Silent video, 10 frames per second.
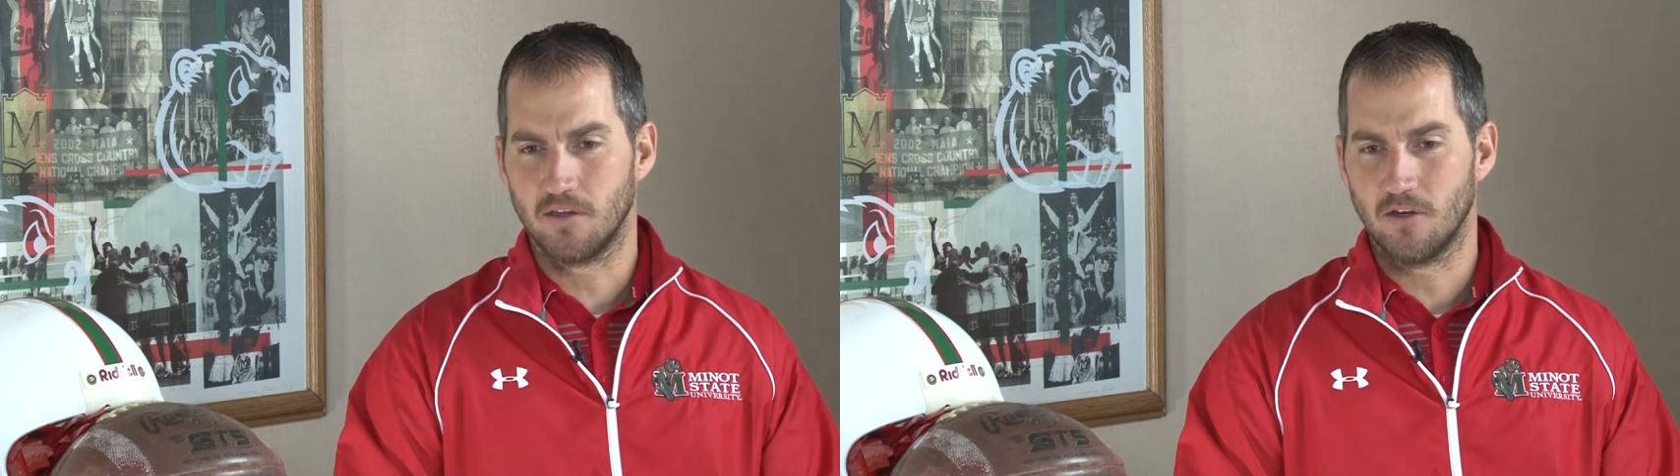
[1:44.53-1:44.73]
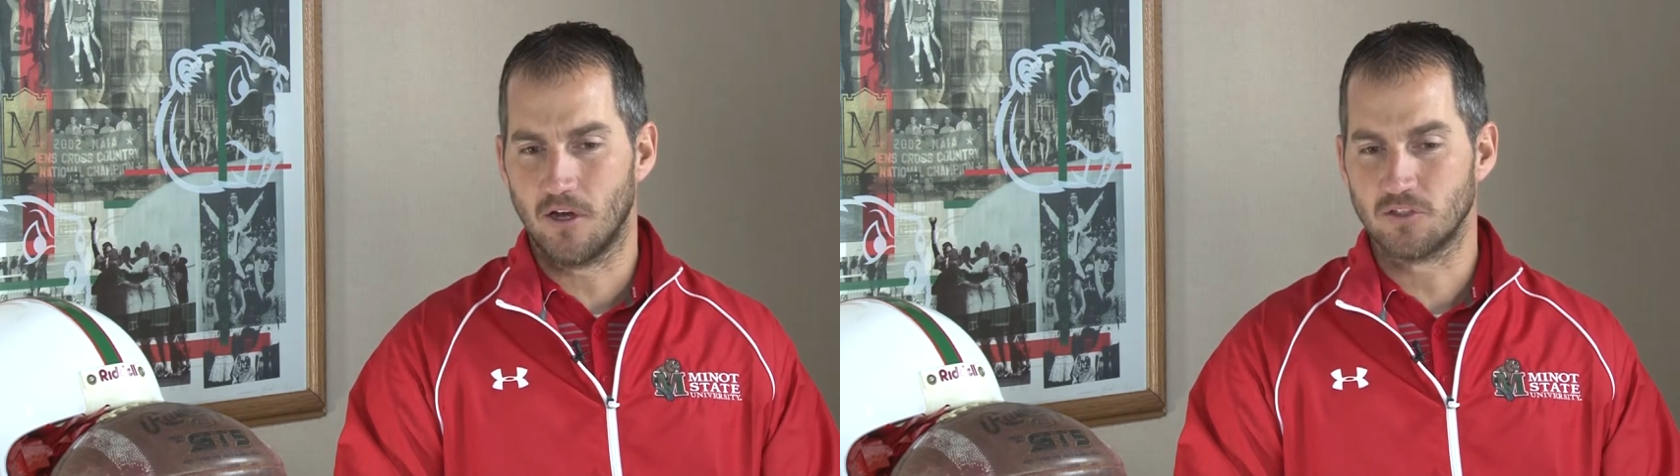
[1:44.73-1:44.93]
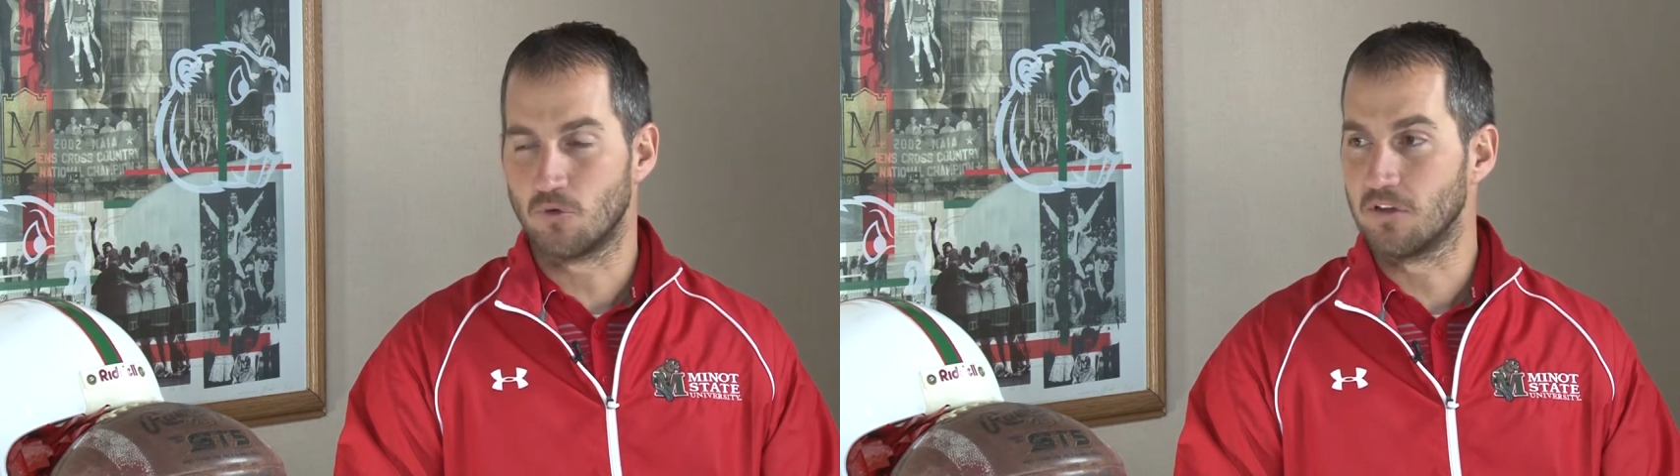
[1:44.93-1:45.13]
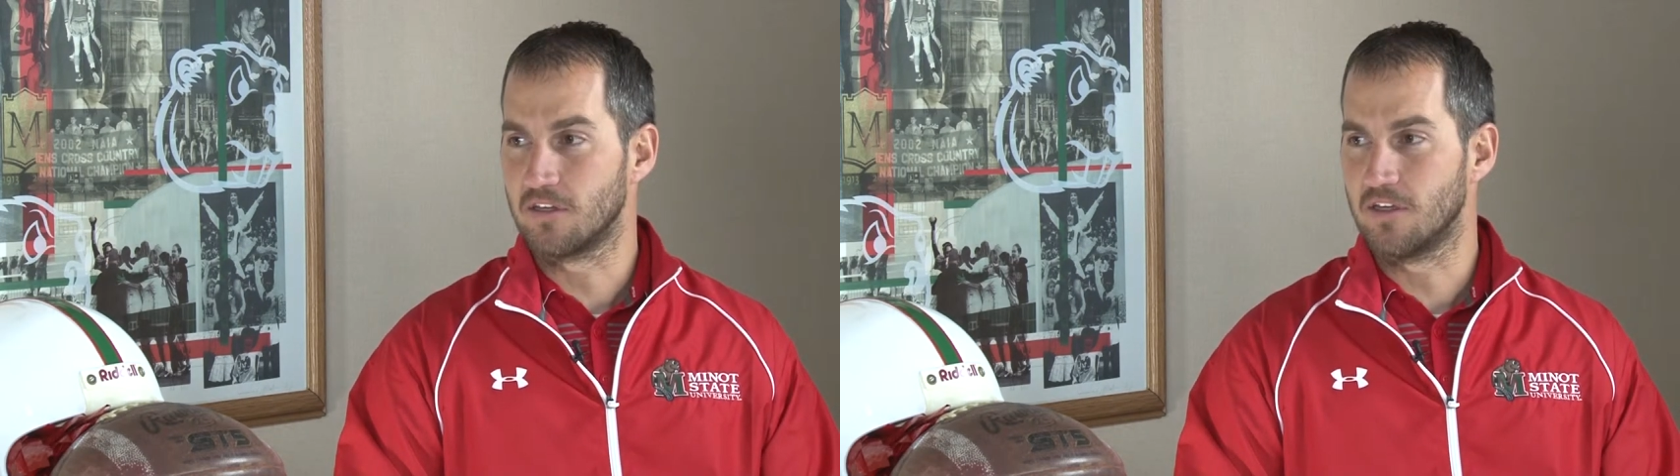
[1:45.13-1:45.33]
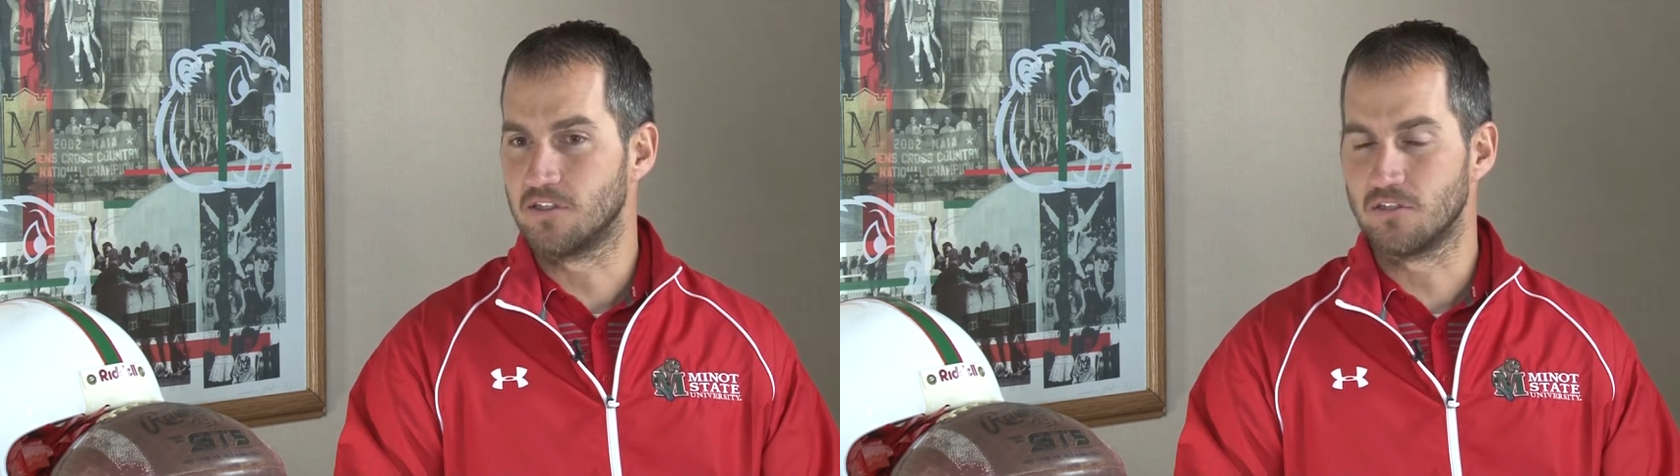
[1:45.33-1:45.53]
you know, I just wanted
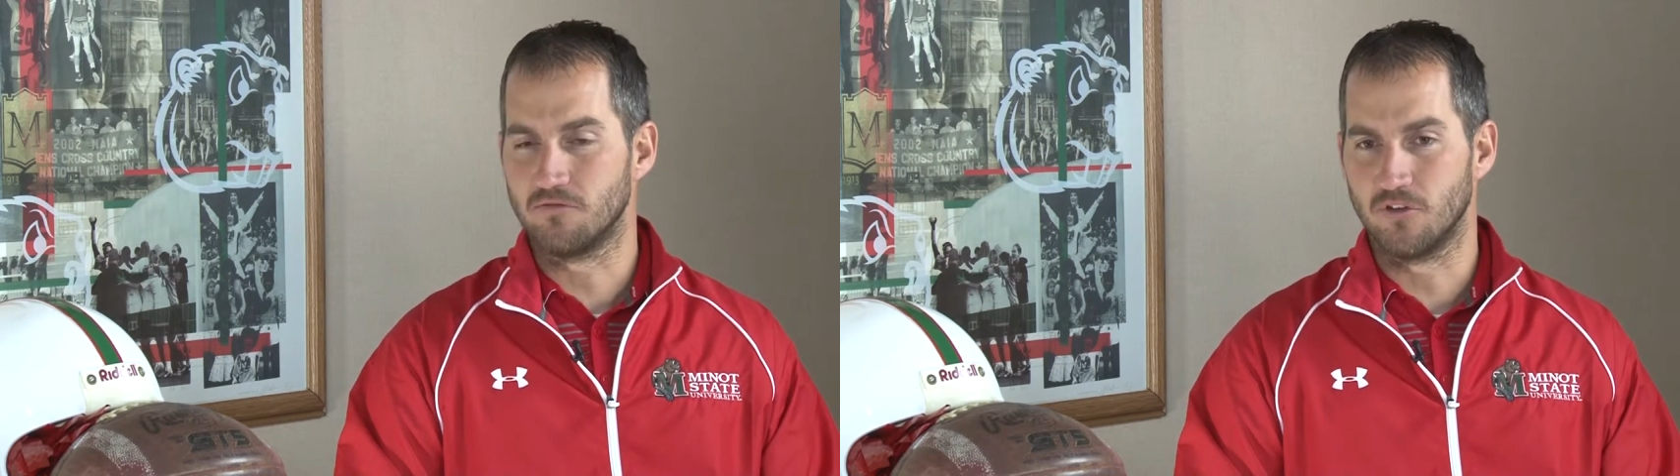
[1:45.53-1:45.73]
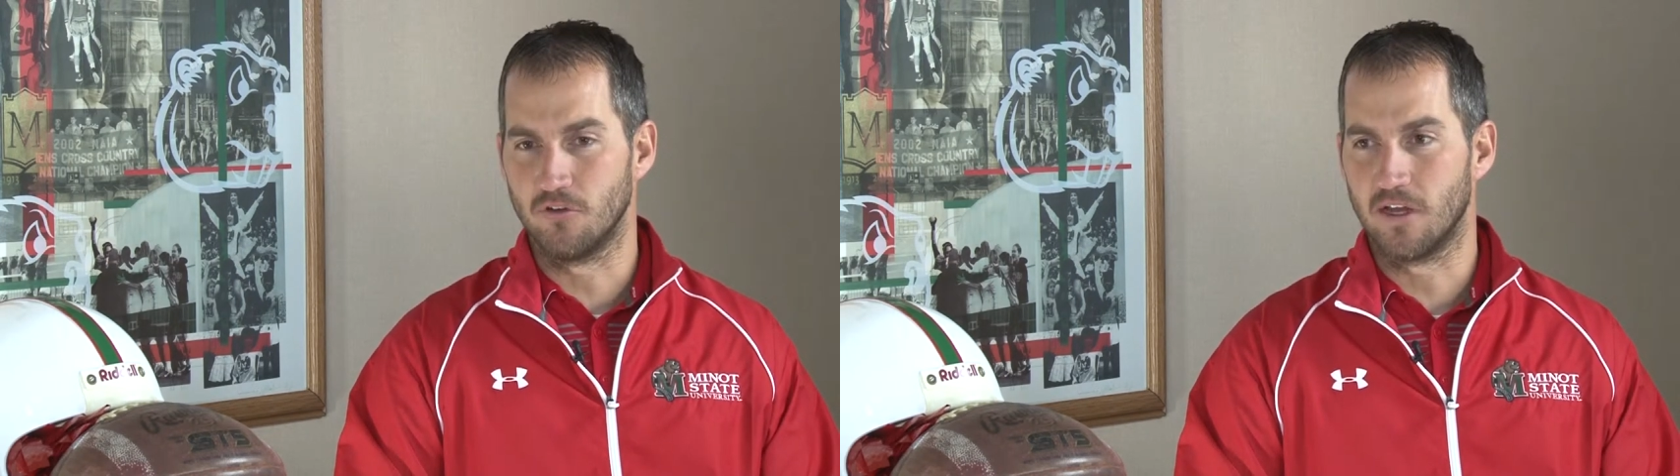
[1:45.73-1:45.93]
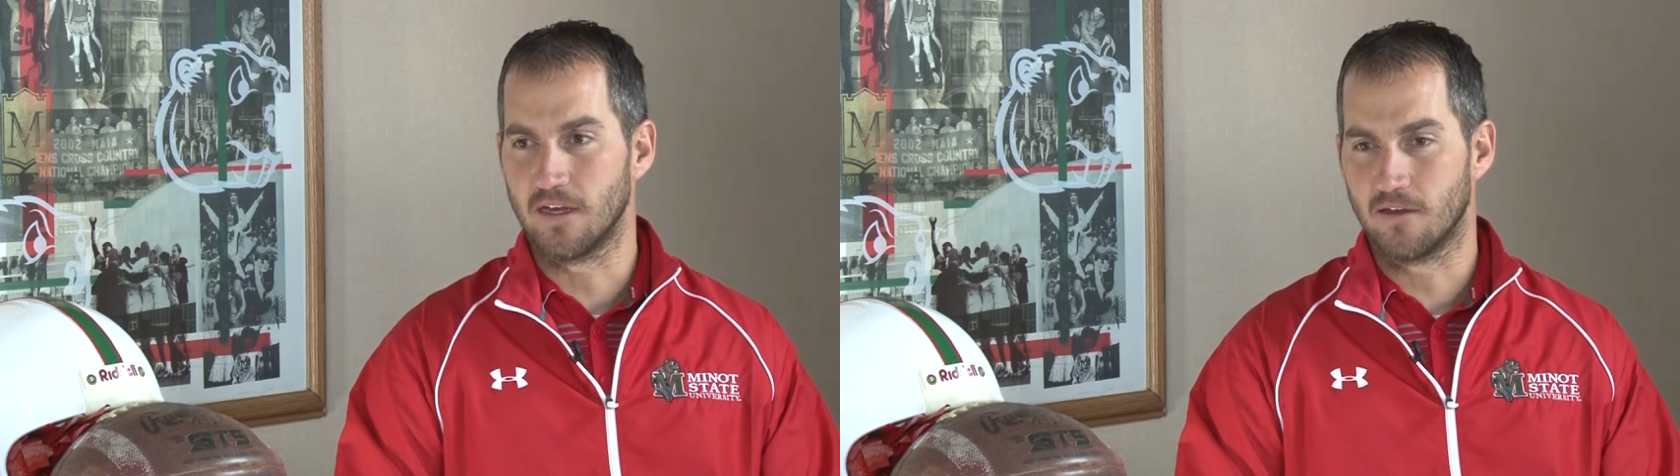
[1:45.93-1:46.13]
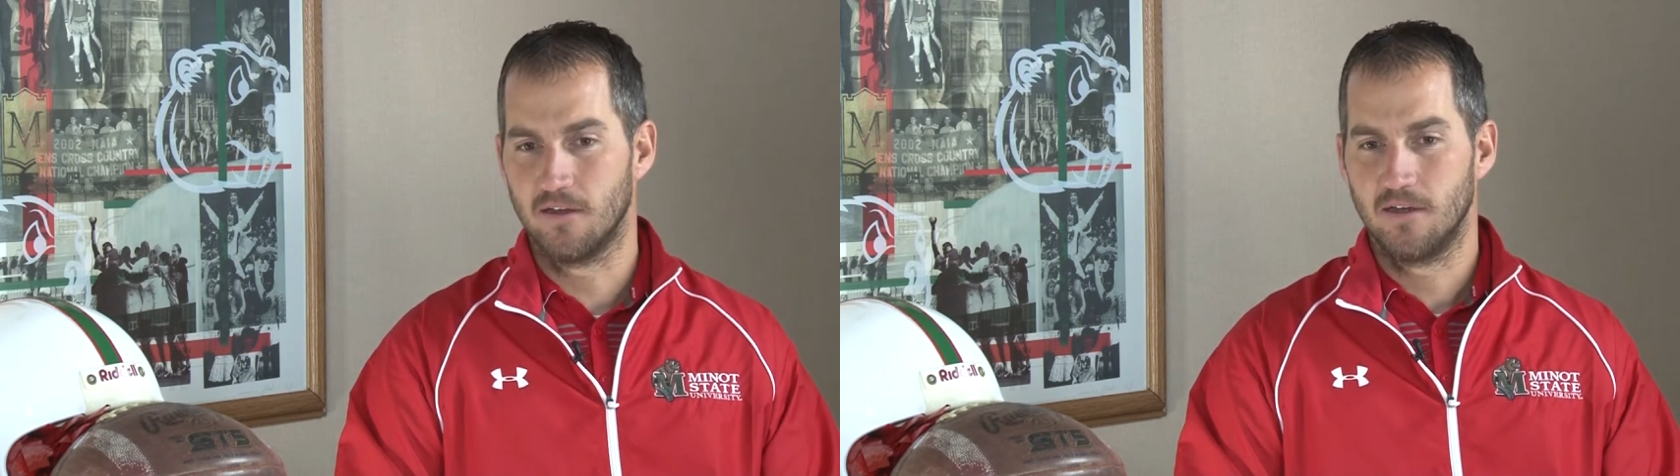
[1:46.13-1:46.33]
the kids to feel like,